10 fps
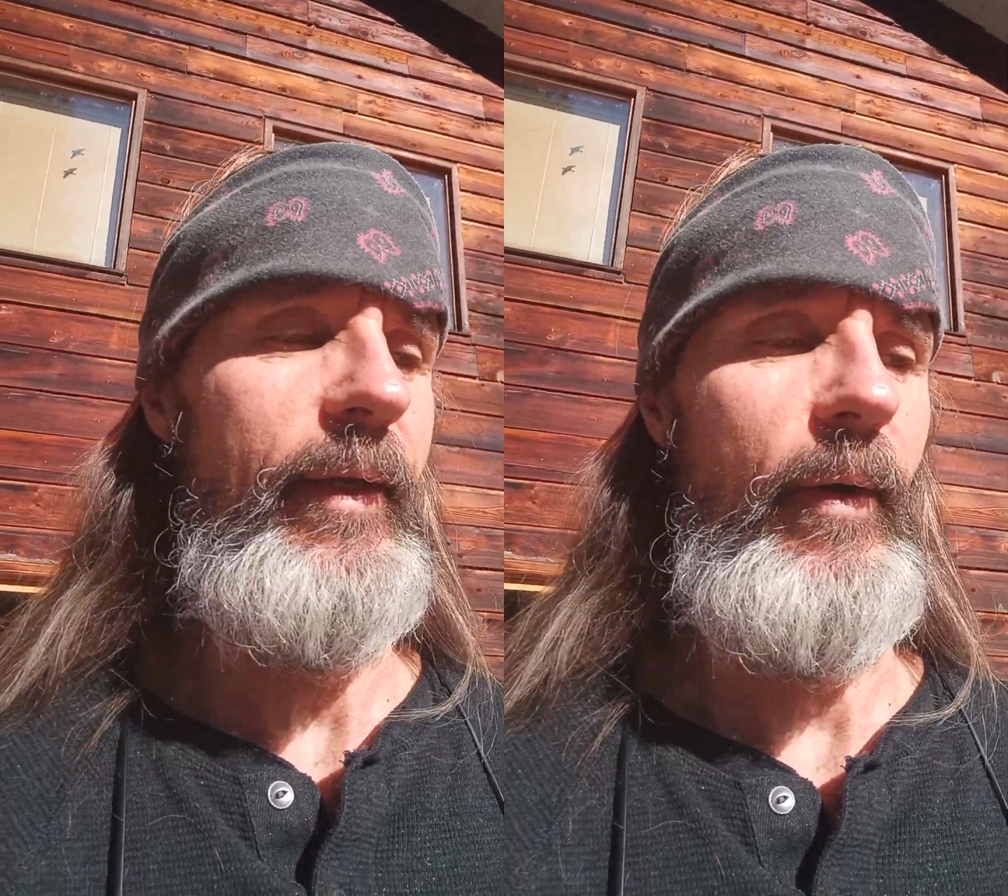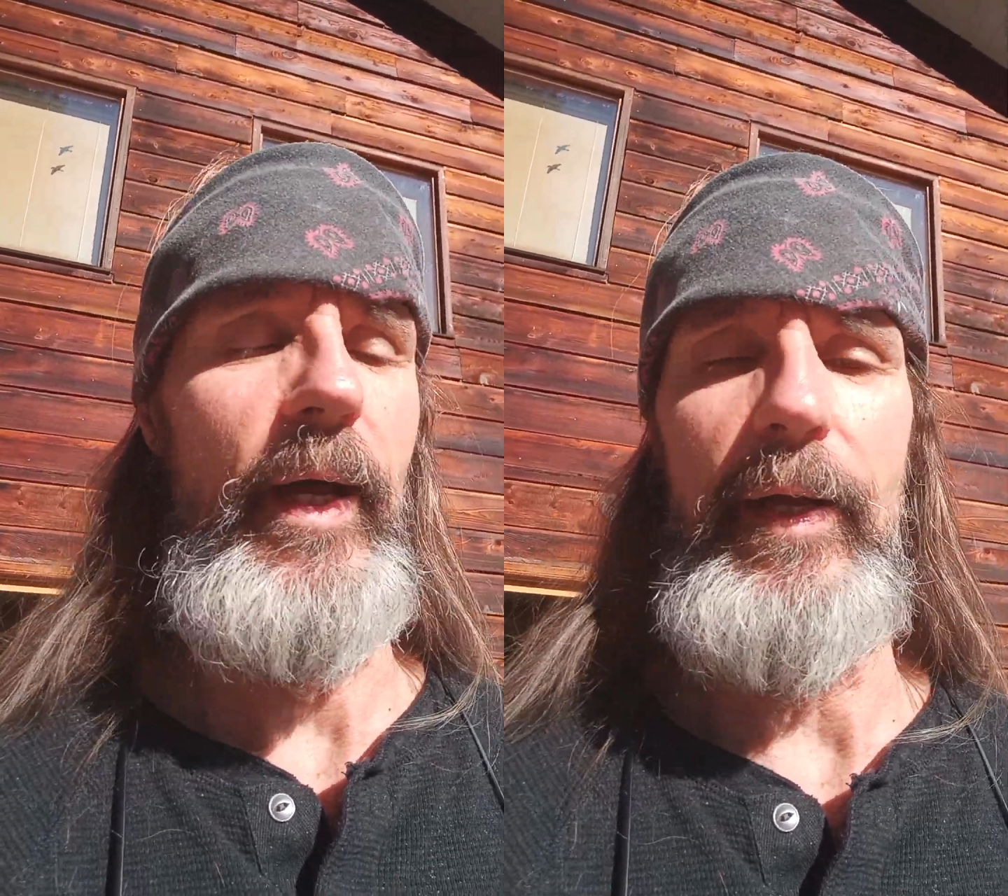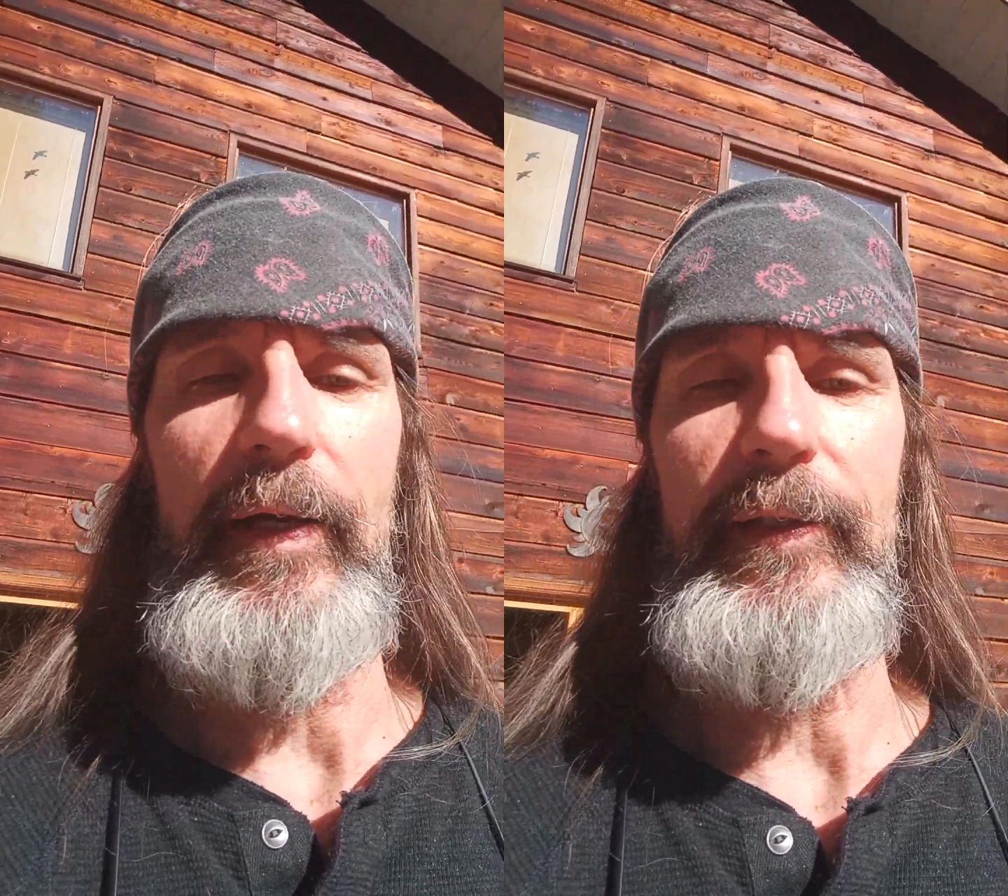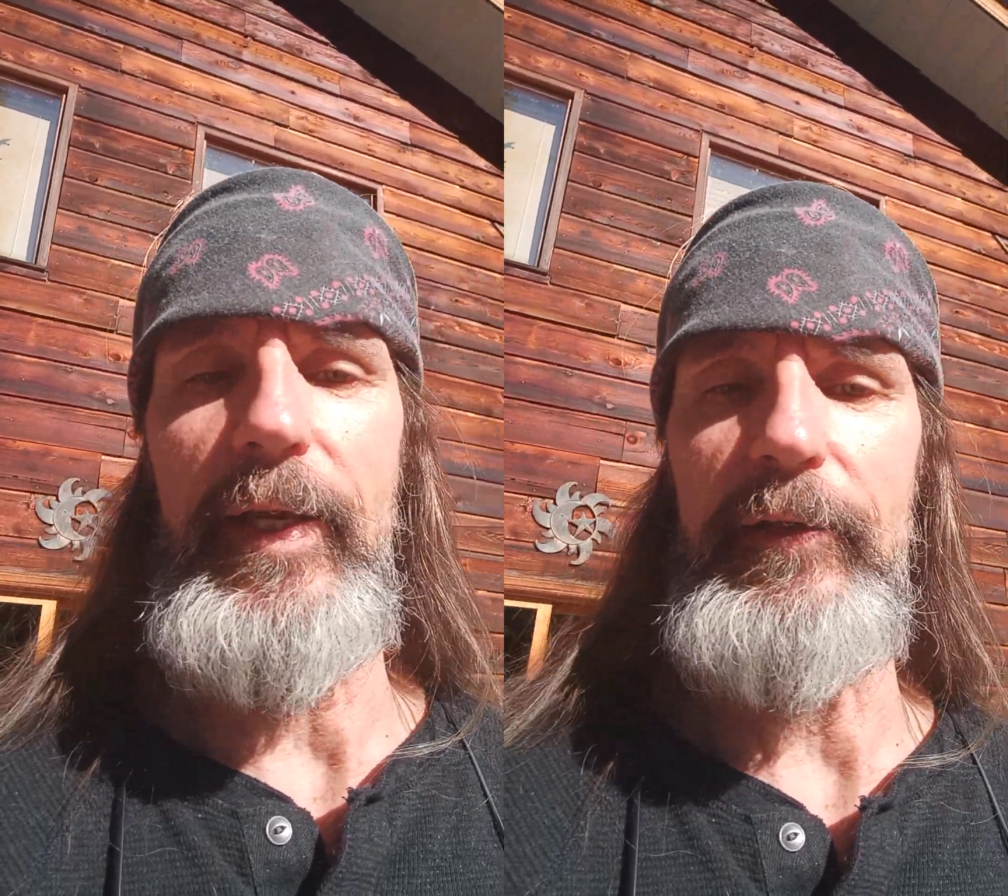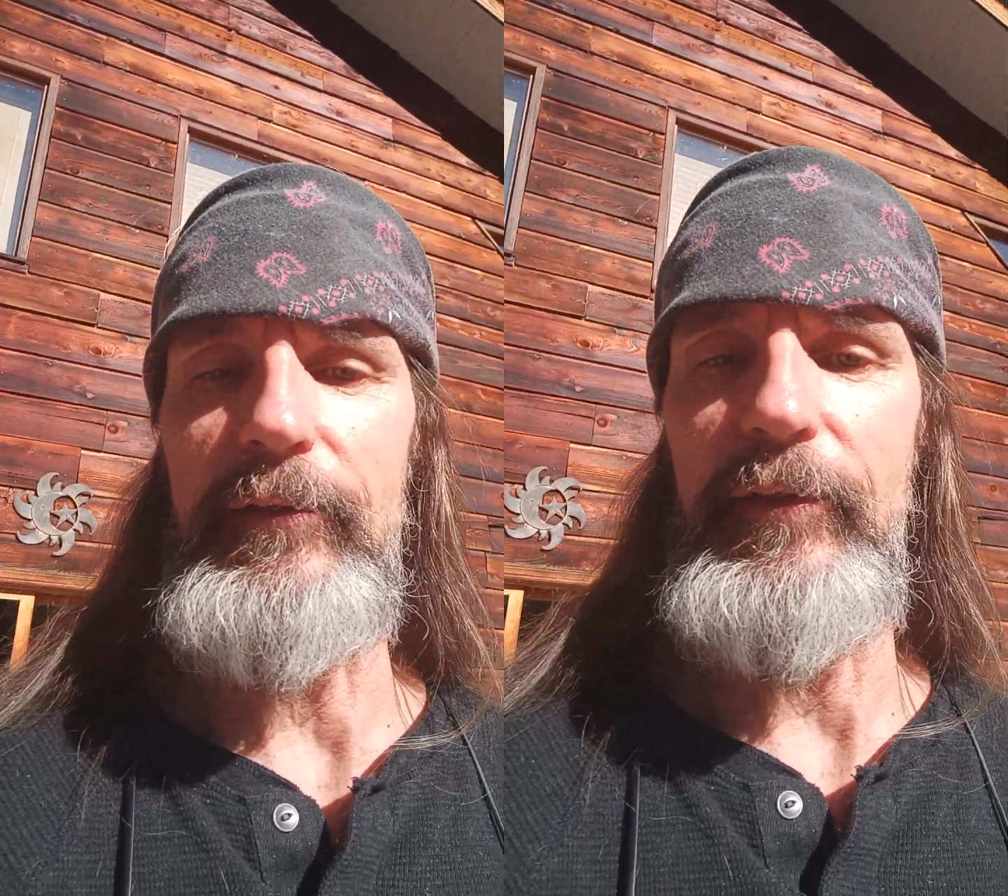No, I
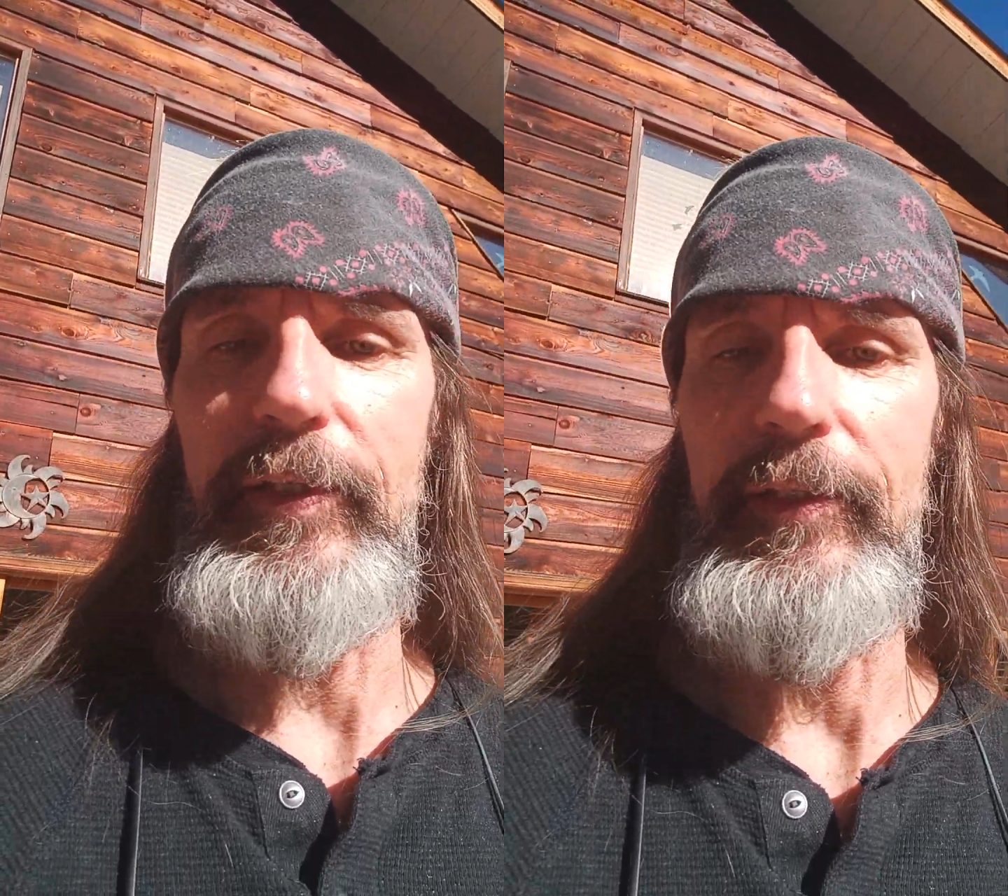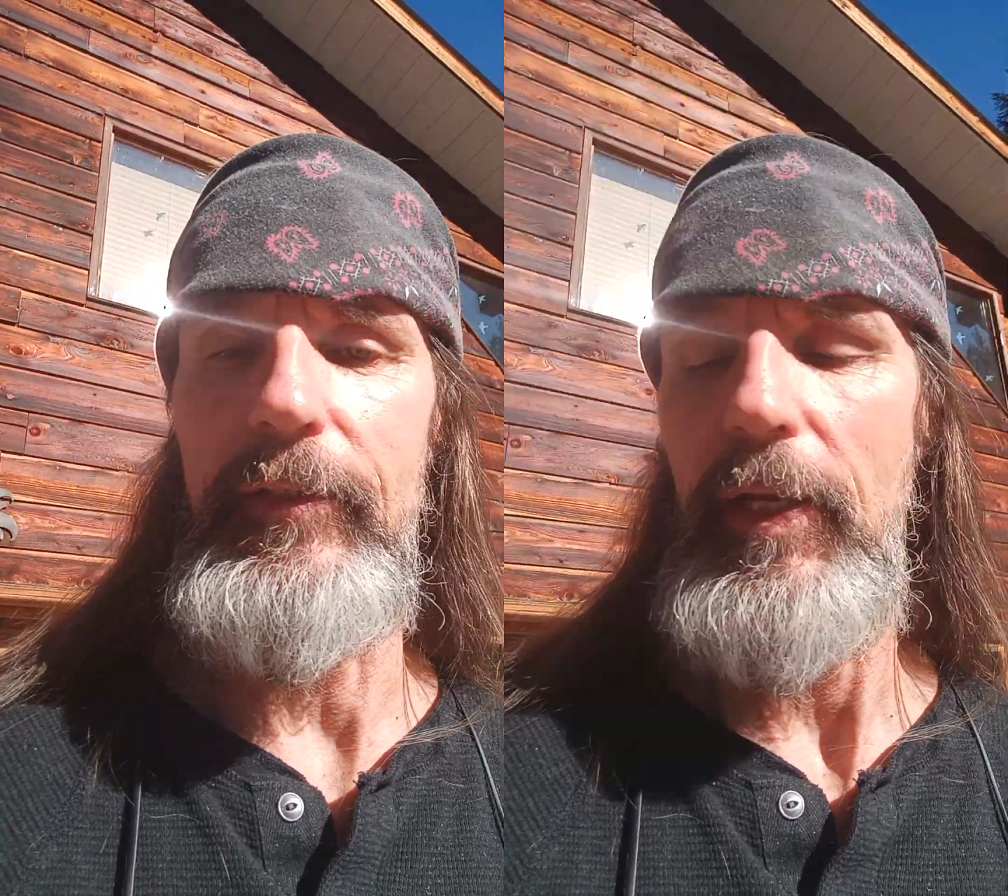guarantee